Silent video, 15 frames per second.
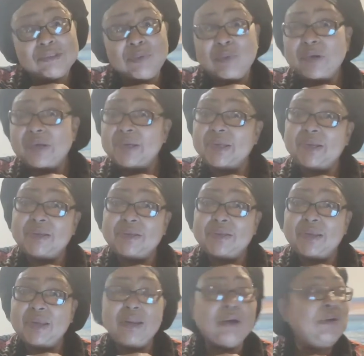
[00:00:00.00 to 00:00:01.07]
so we can get
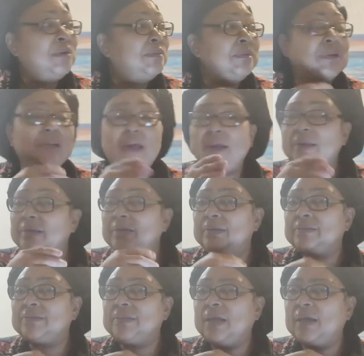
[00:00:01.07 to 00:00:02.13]
into that. I hope the lighting
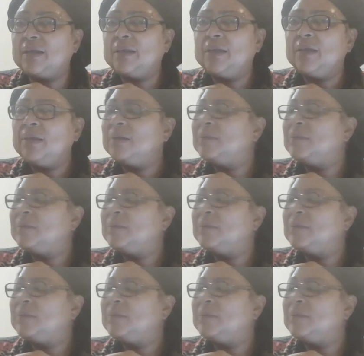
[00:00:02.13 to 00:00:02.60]
is not